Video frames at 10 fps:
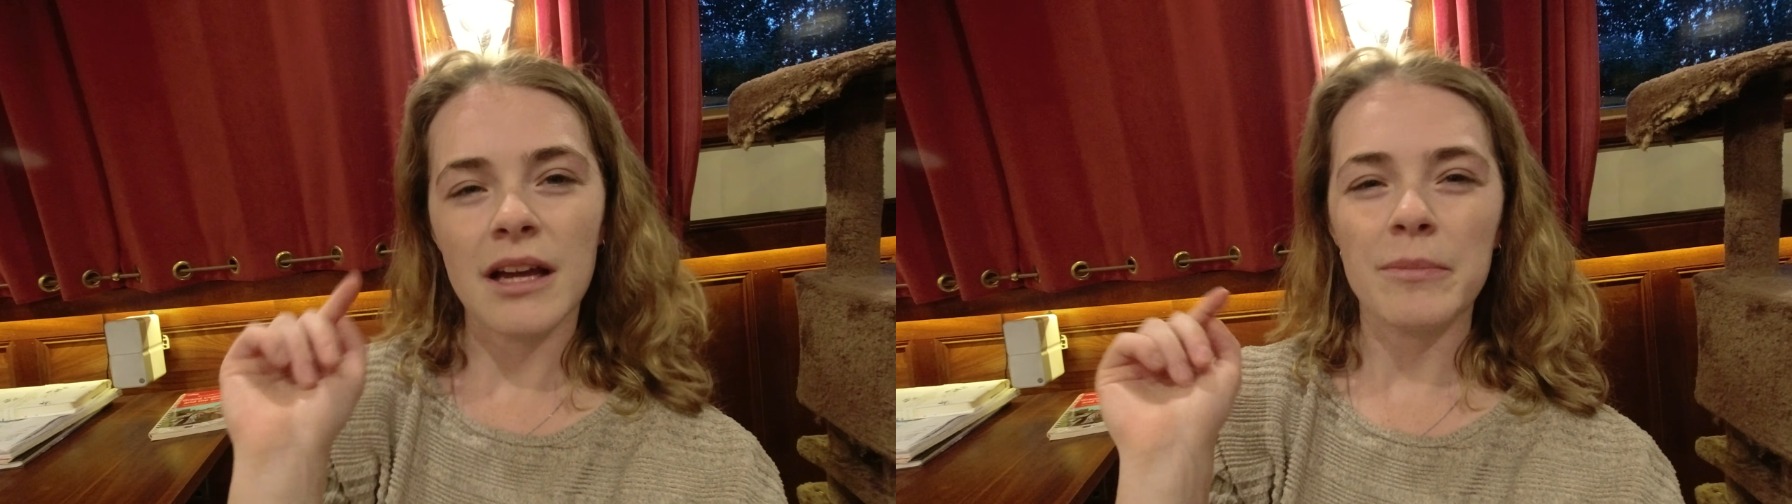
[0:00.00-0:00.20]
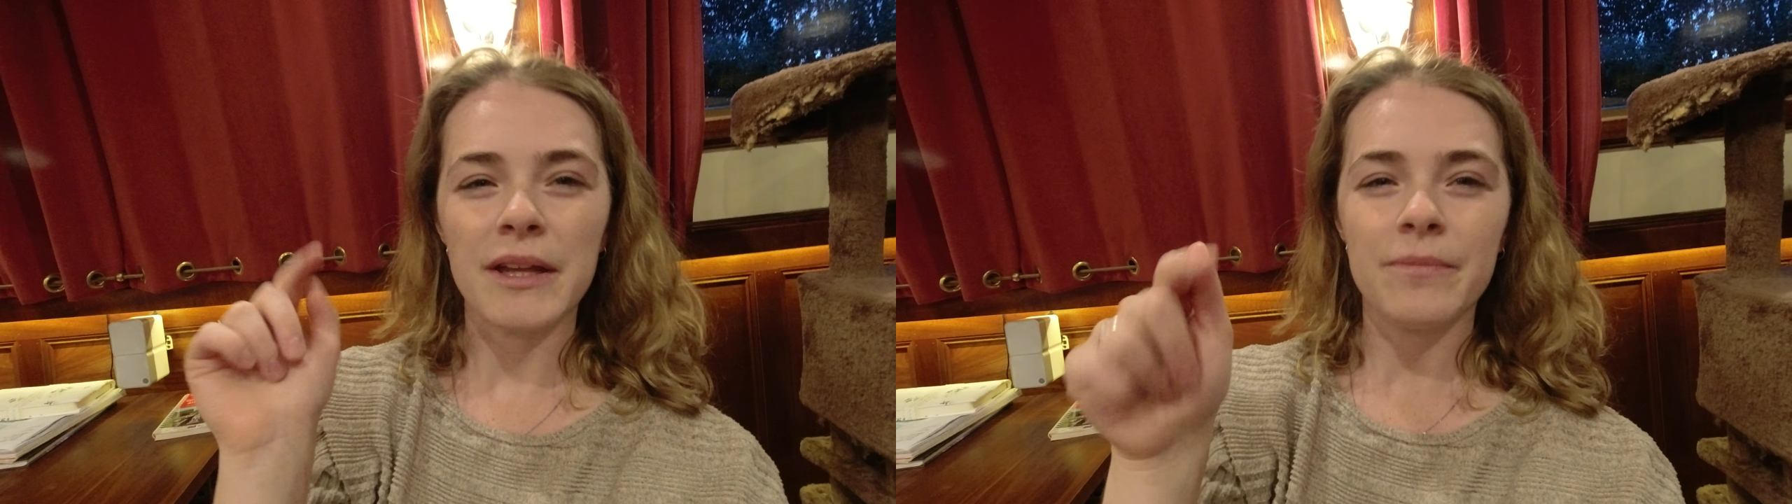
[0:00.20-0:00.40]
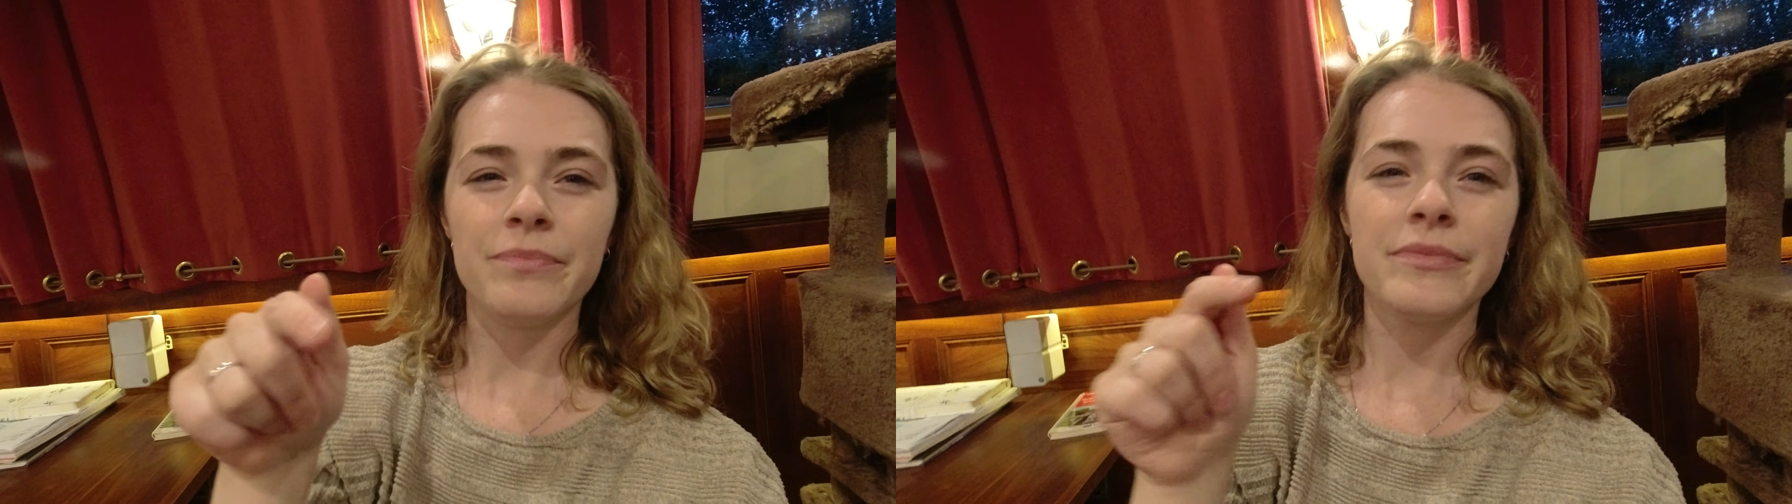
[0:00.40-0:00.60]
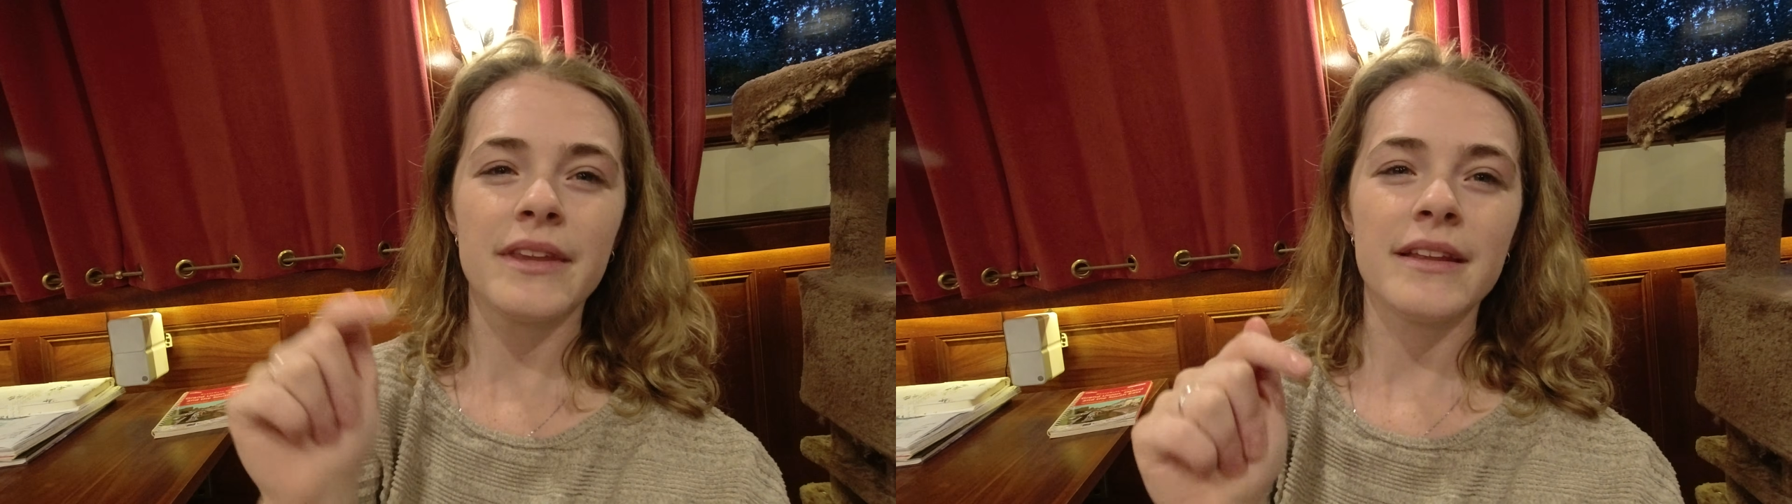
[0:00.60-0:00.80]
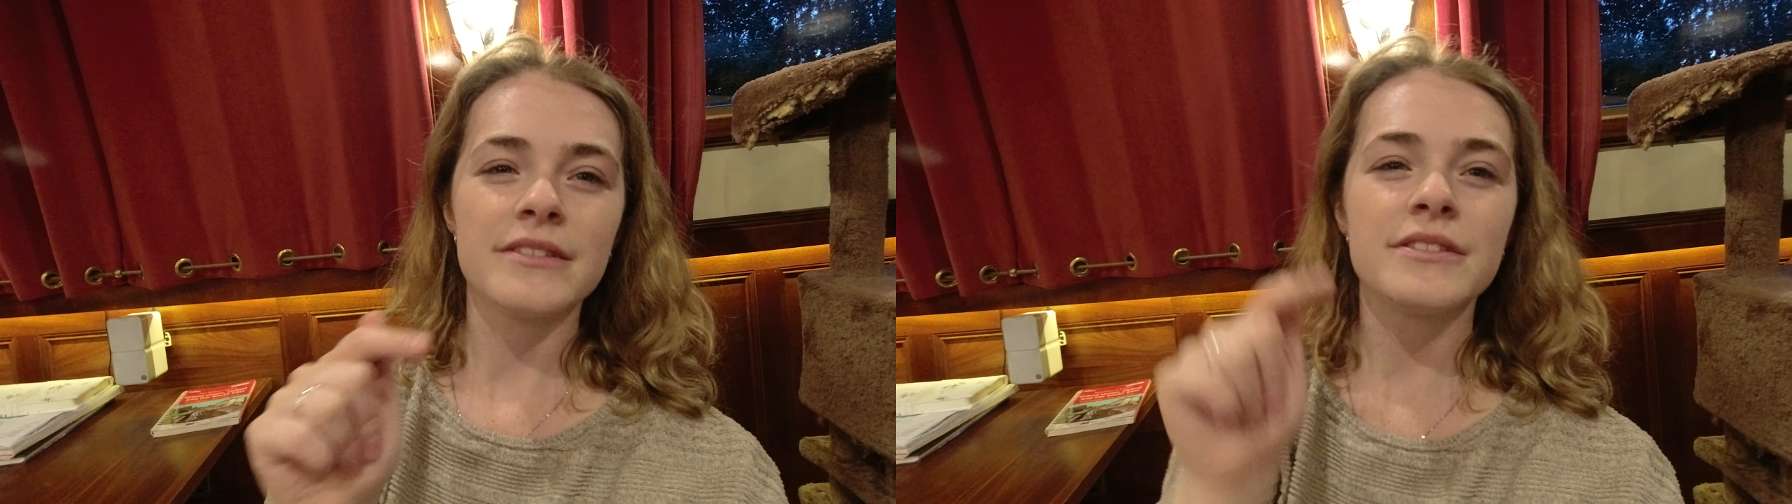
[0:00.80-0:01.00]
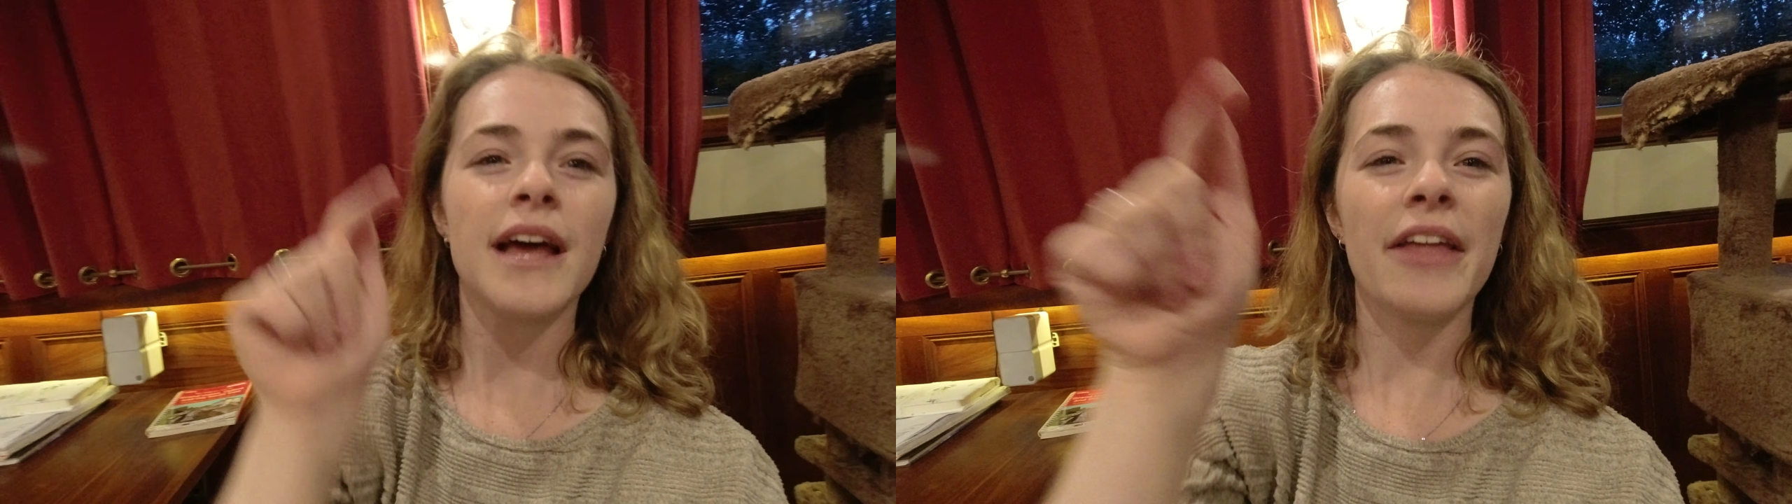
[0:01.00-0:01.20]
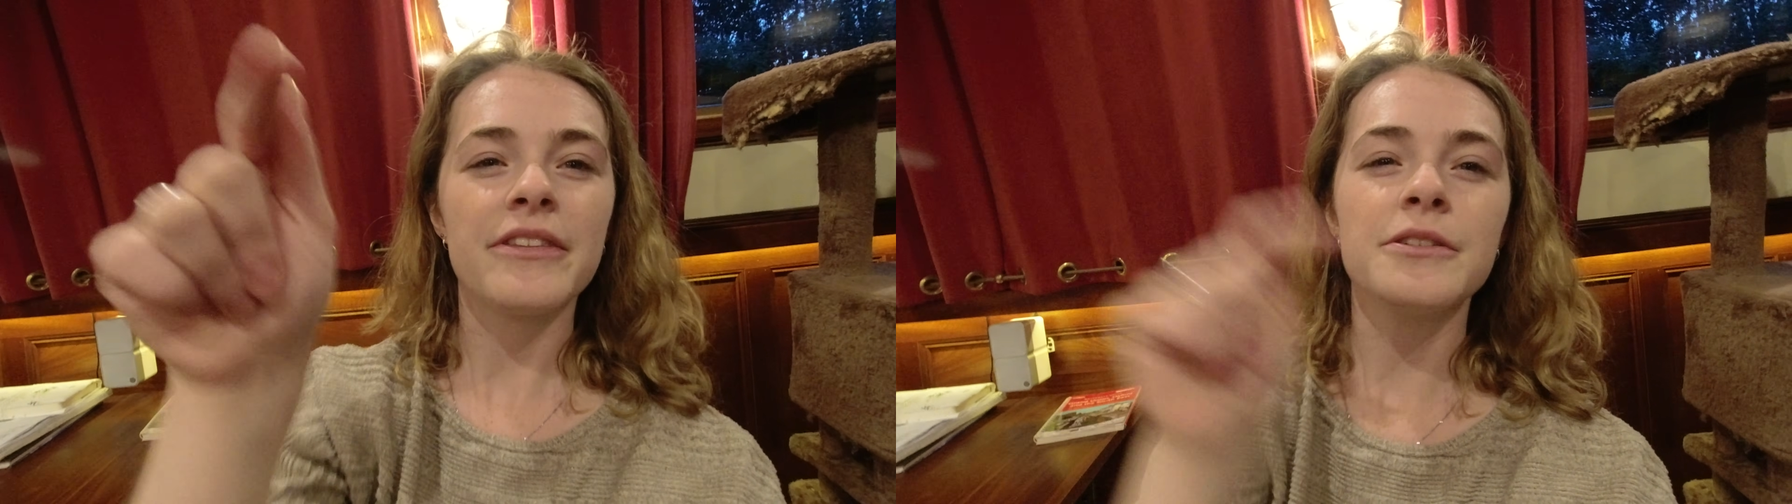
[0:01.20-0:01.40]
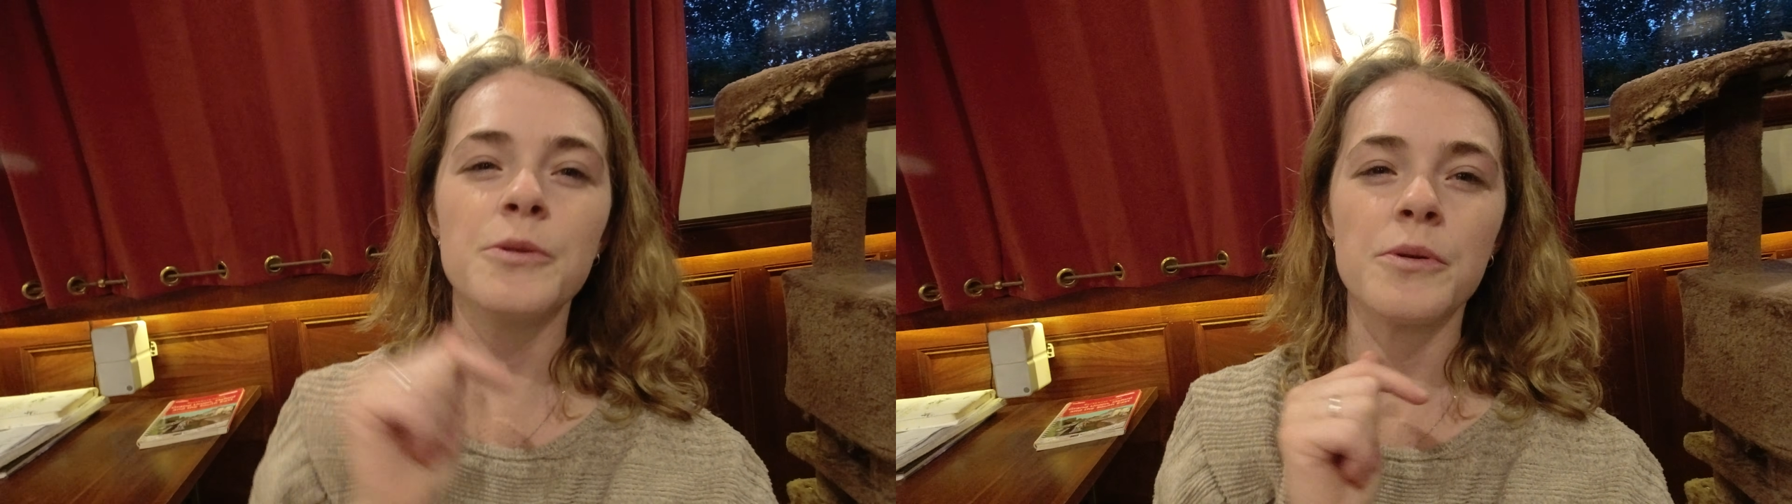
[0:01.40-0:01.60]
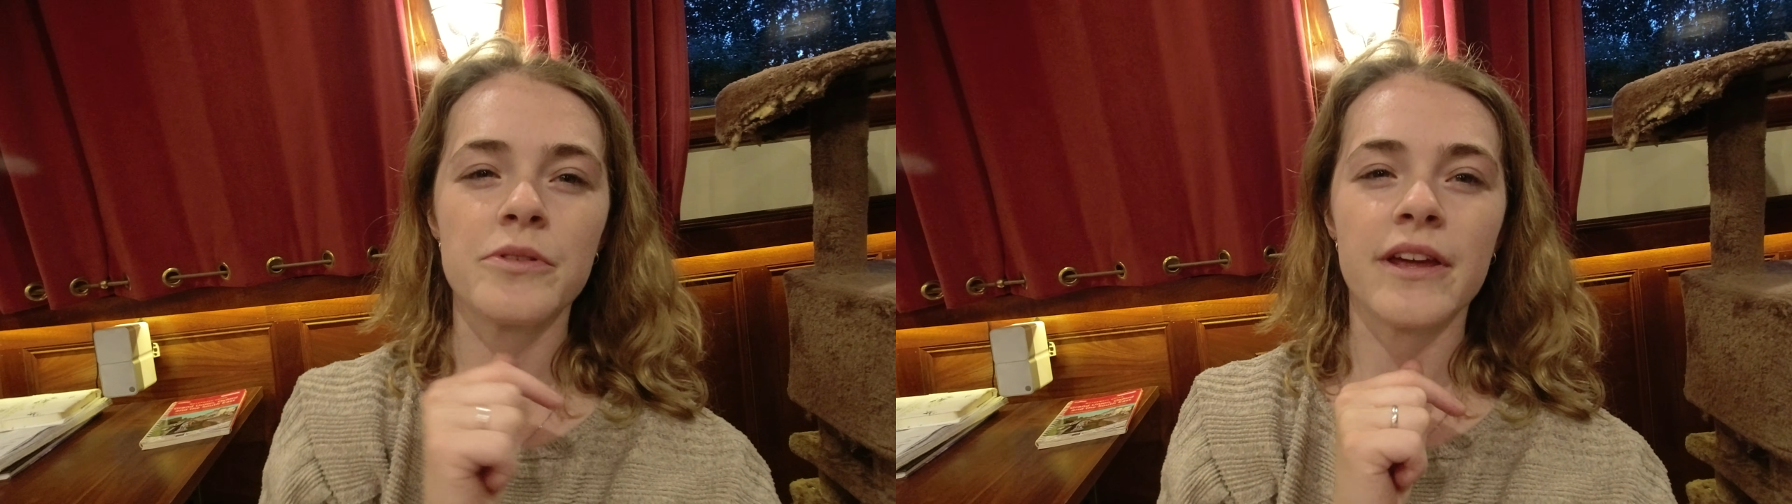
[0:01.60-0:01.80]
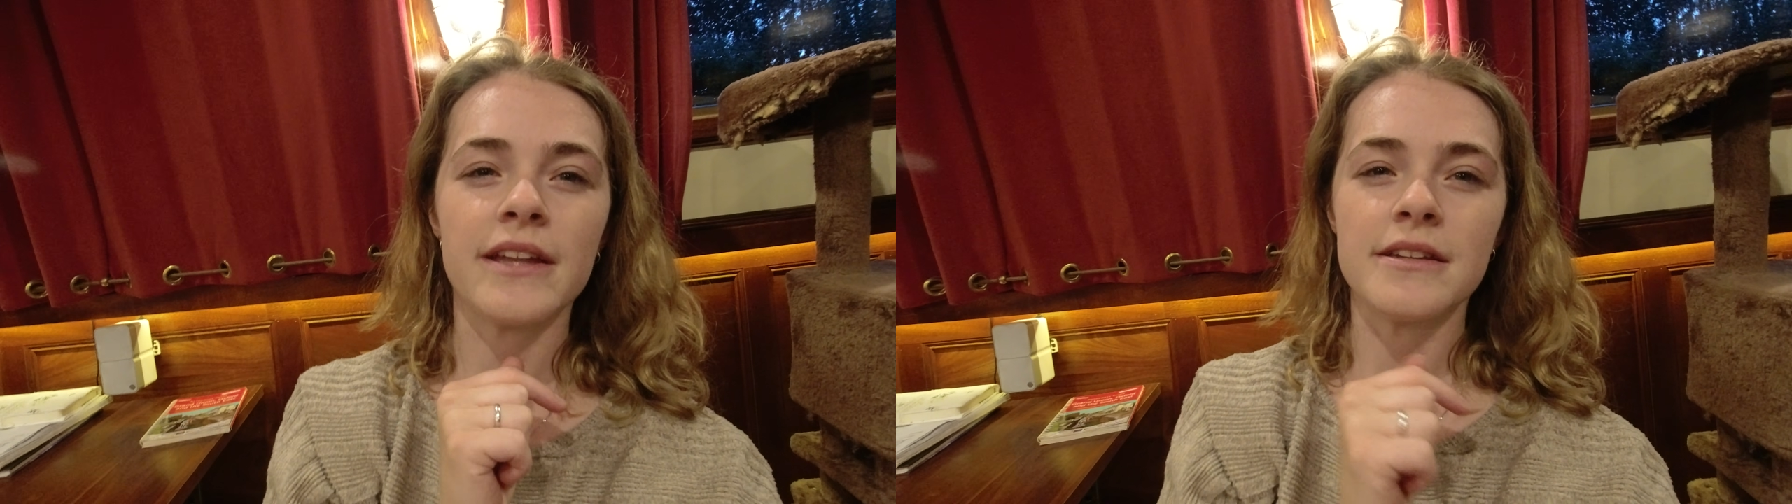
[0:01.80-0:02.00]
I mean, at the
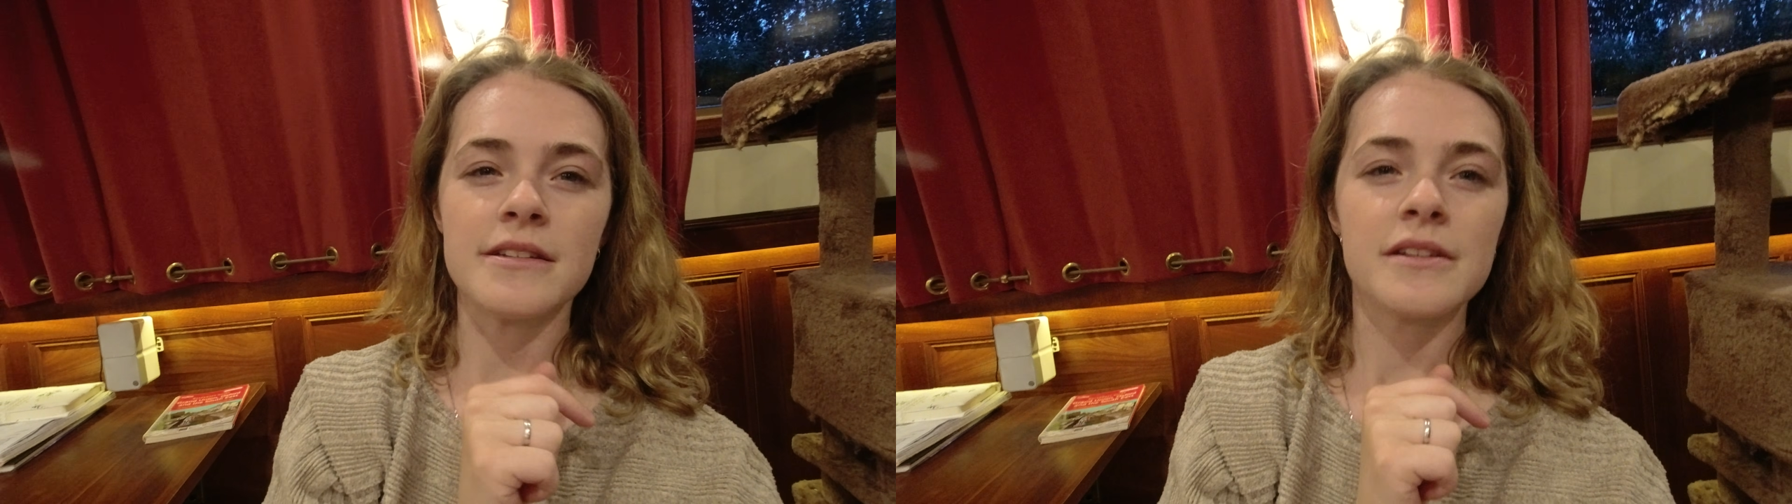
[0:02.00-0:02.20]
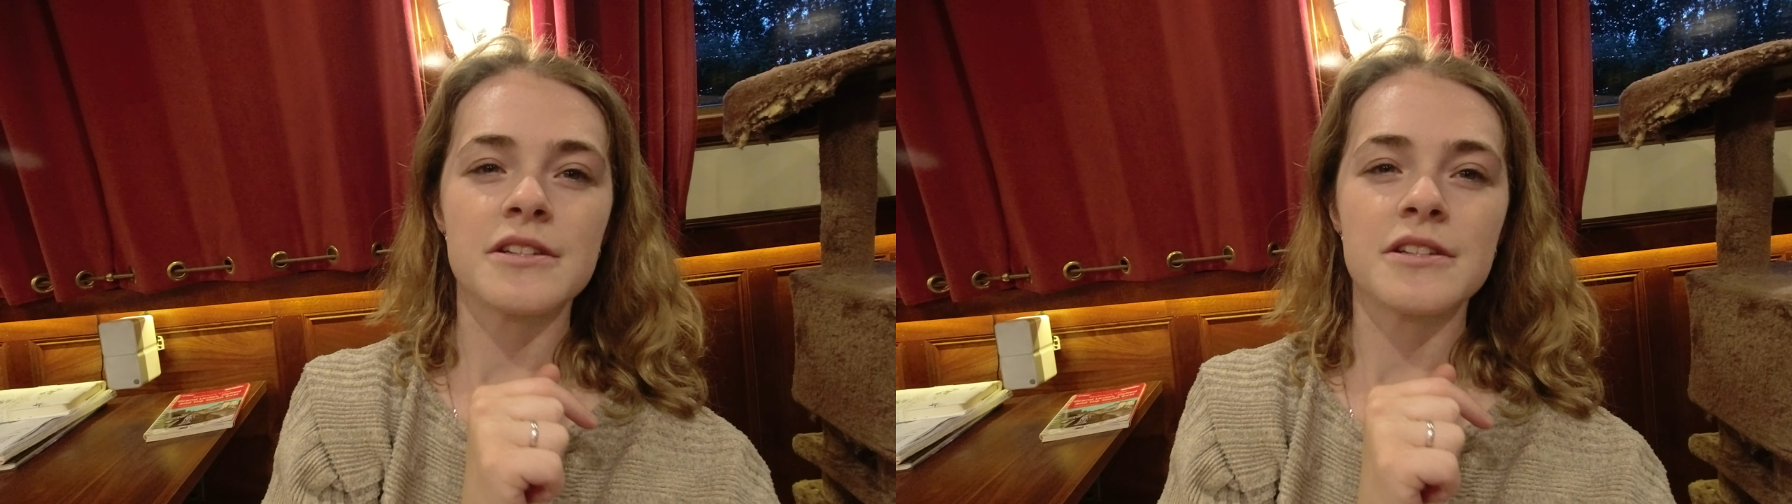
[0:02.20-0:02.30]
north end,